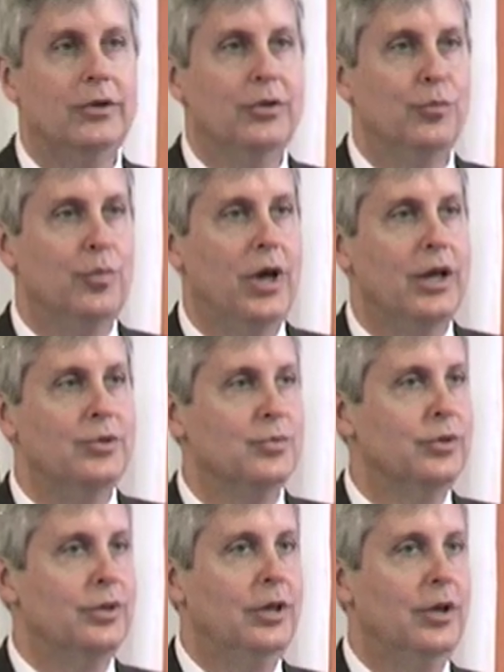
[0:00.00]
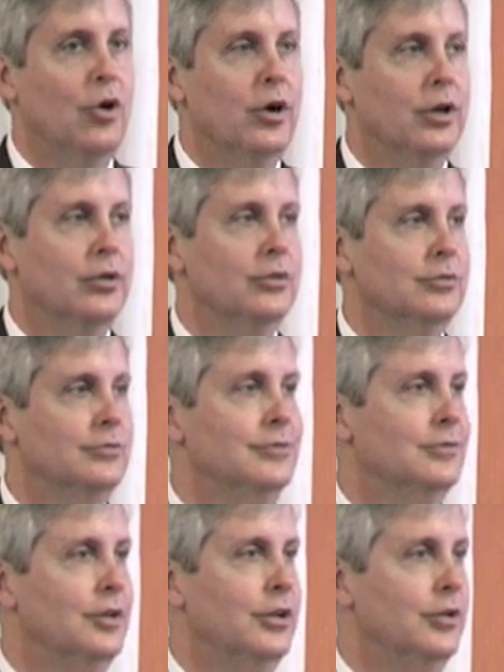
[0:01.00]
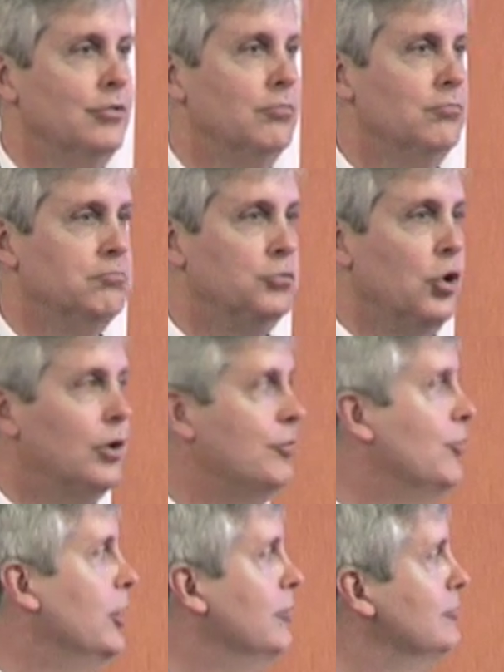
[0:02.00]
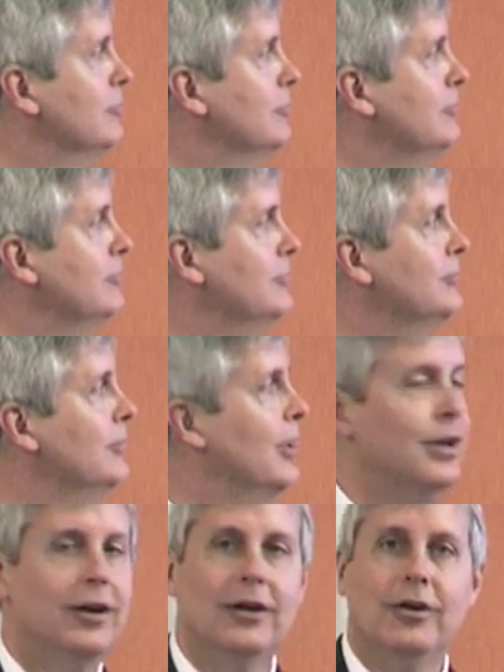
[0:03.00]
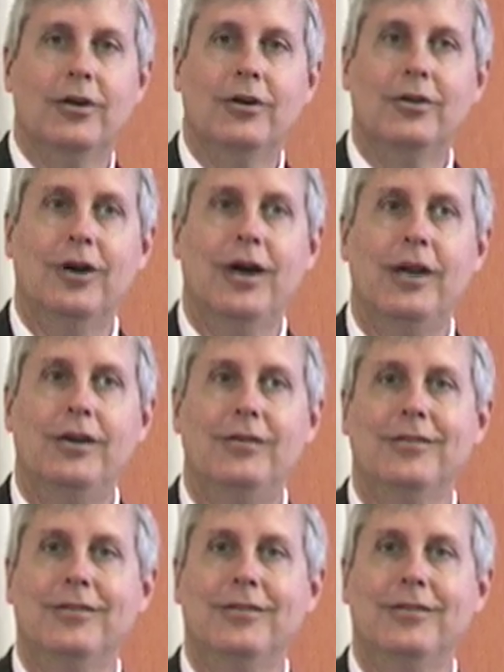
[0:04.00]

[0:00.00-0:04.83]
to the page with the article. And it's totally free. All right.